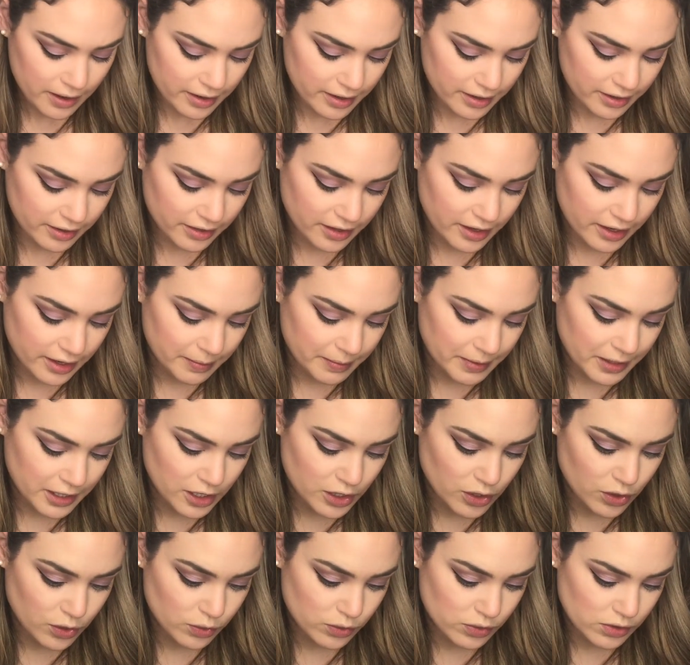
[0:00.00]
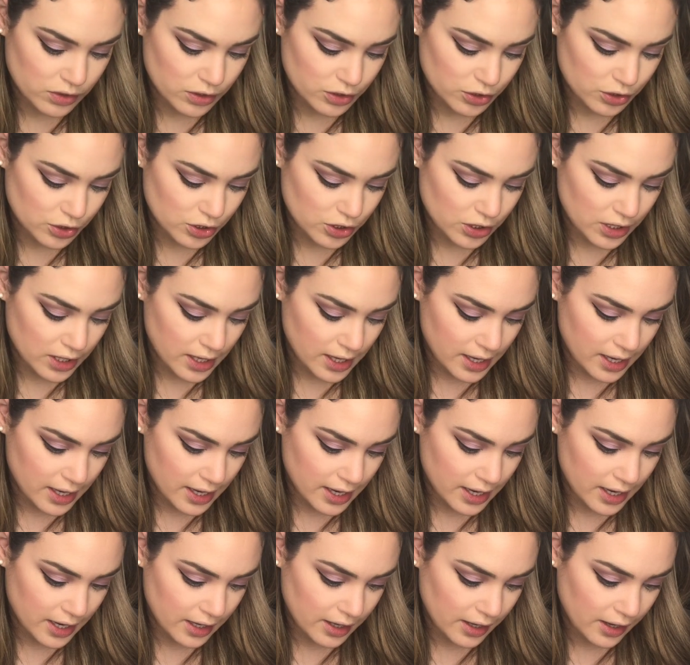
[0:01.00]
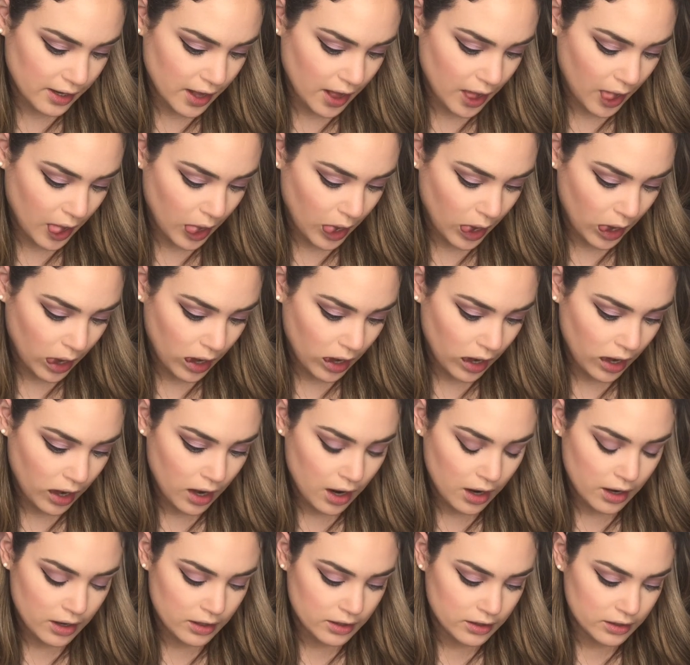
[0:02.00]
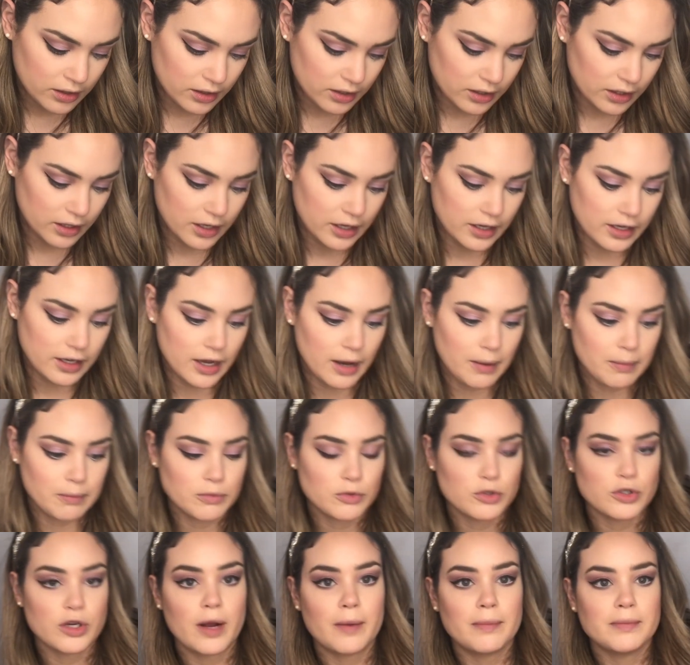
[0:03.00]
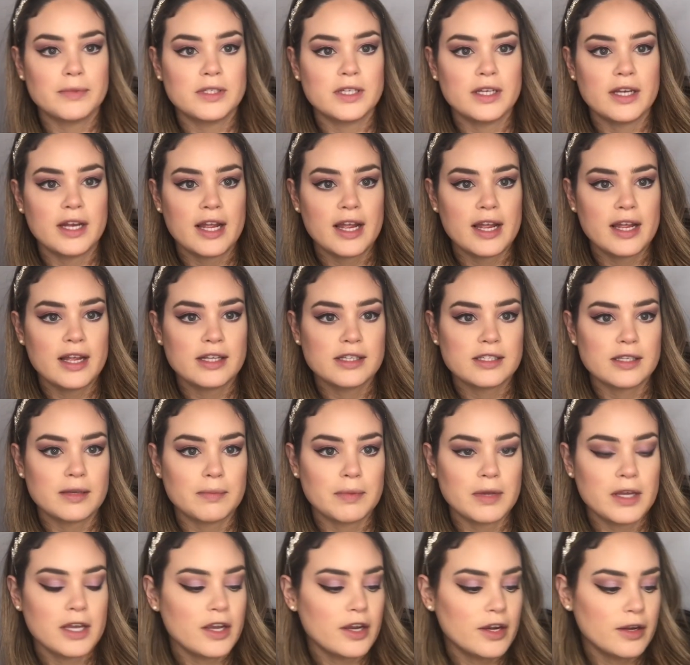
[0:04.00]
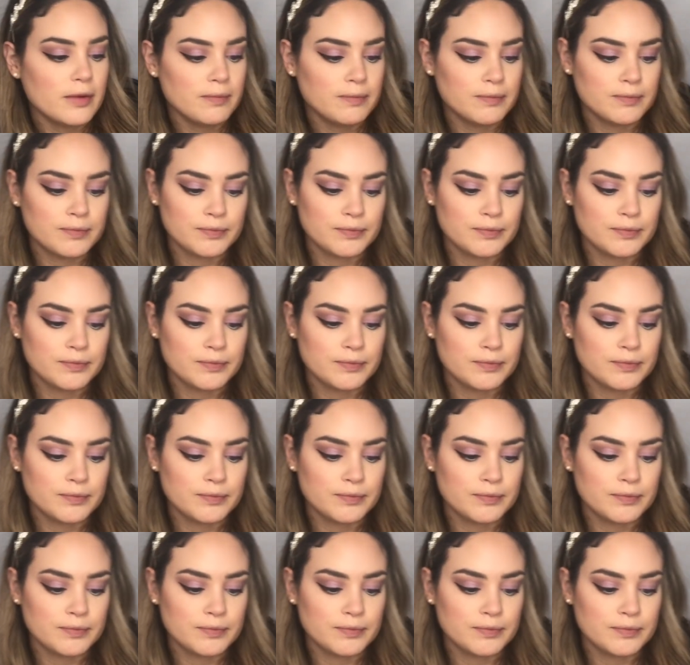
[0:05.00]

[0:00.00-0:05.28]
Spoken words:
And I think I'm gonna use the shade Gumdrop today. It's up here.